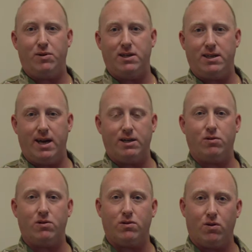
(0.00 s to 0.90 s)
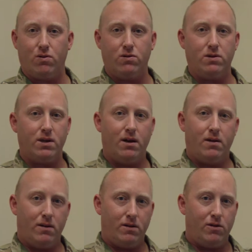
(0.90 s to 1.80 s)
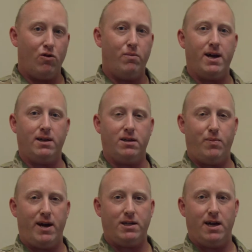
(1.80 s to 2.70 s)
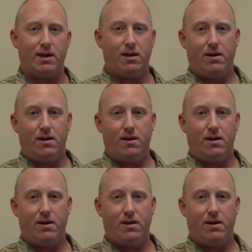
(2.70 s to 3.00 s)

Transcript: PCIs with their soldiers. You go back and spot check.